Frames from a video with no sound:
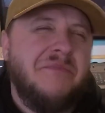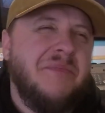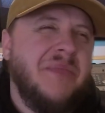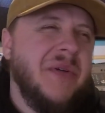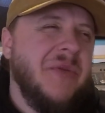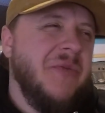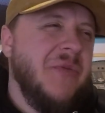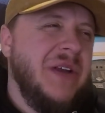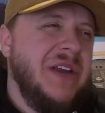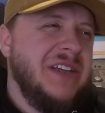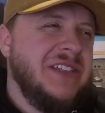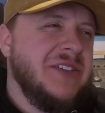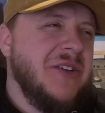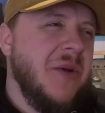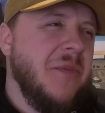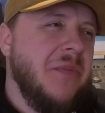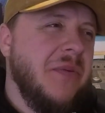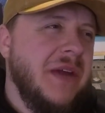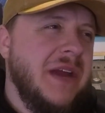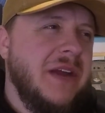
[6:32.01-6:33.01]
But when you
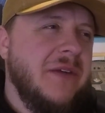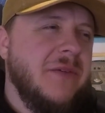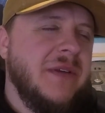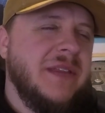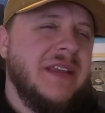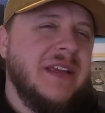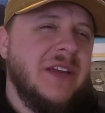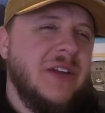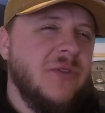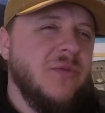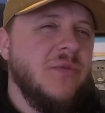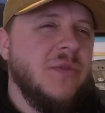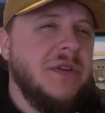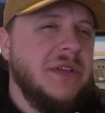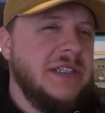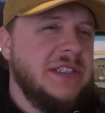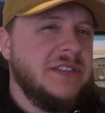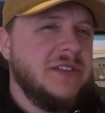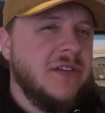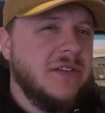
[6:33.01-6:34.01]
start playing with it, you
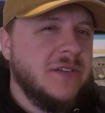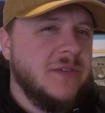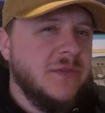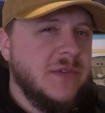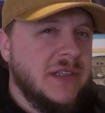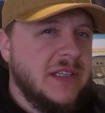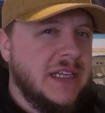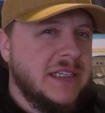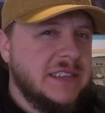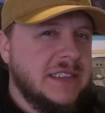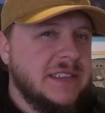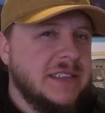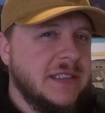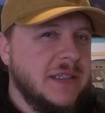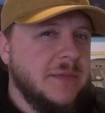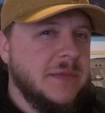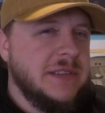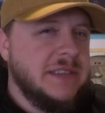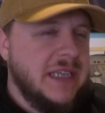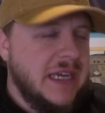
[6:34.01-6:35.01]
really start to realize its
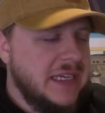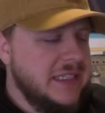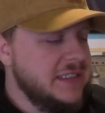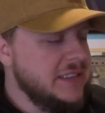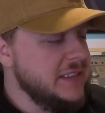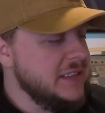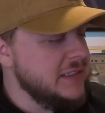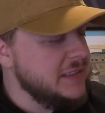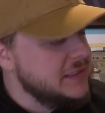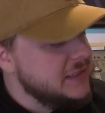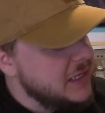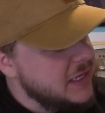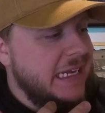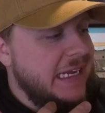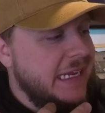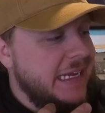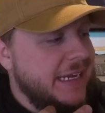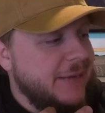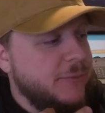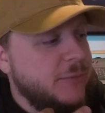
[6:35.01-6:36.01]
limitations.
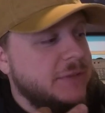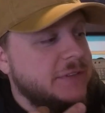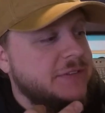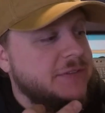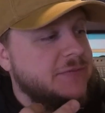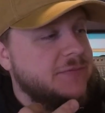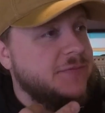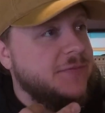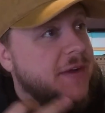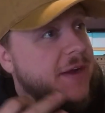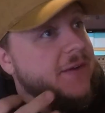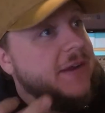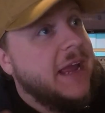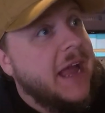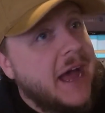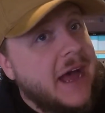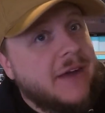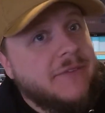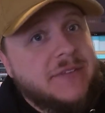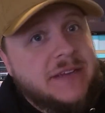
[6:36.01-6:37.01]
It was very
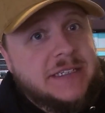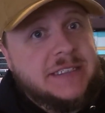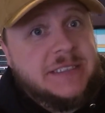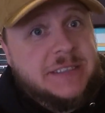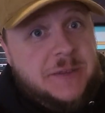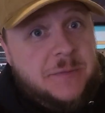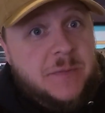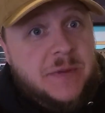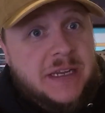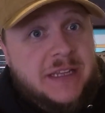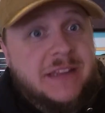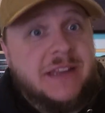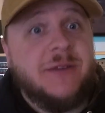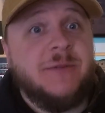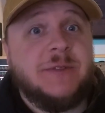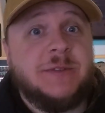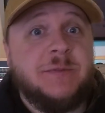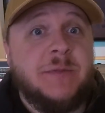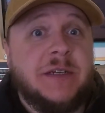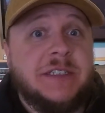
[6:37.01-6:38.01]
obvious to me that it
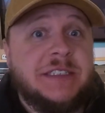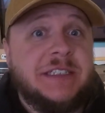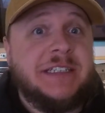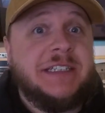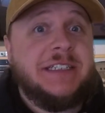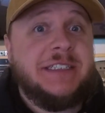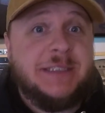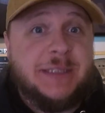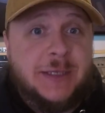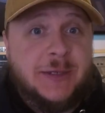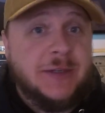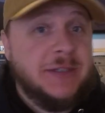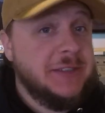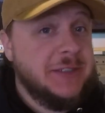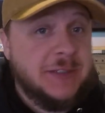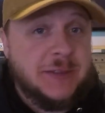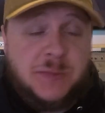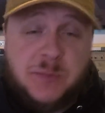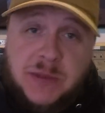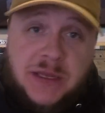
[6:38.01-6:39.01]
was much easier to
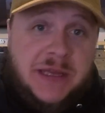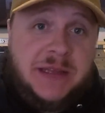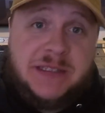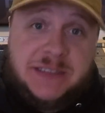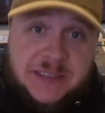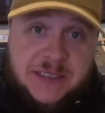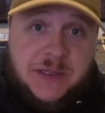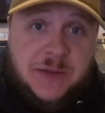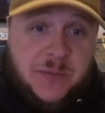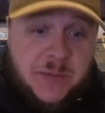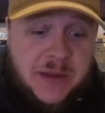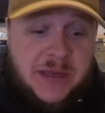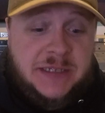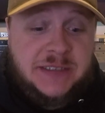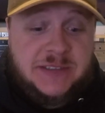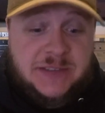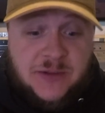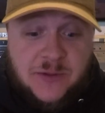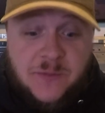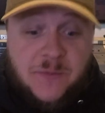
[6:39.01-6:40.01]
just play the synth
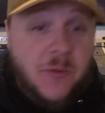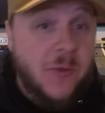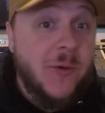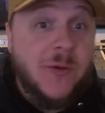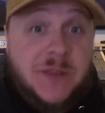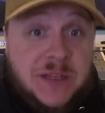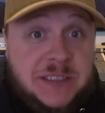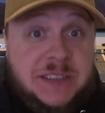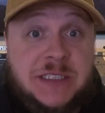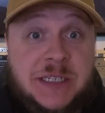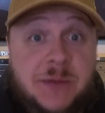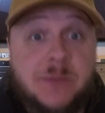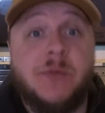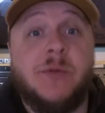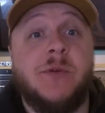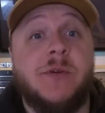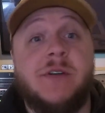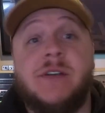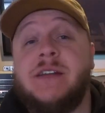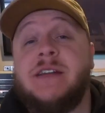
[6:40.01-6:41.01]
bass on the
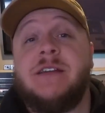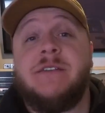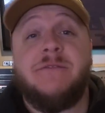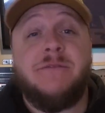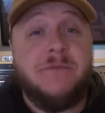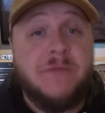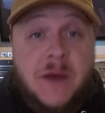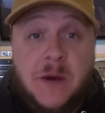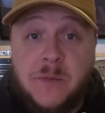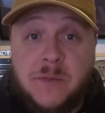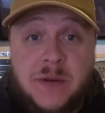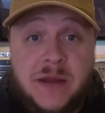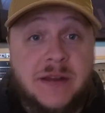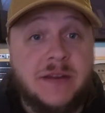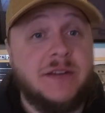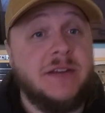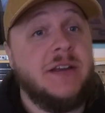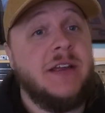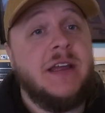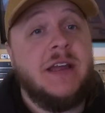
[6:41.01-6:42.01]
Seaboard. It felt
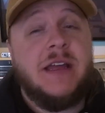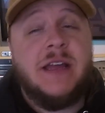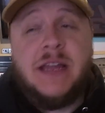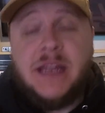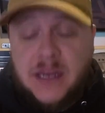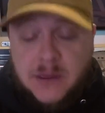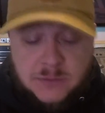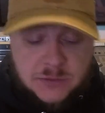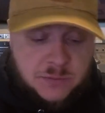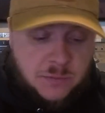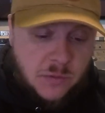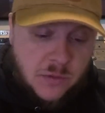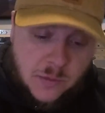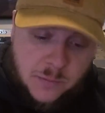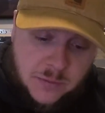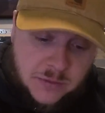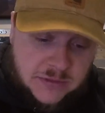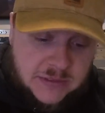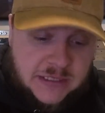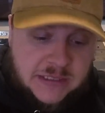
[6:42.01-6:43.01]
better. It was more
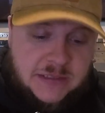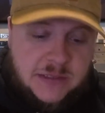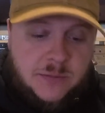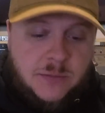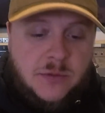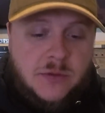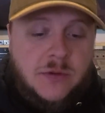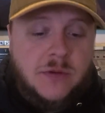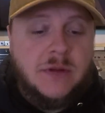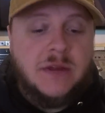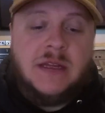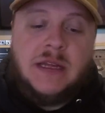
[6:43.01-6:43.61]
predictable.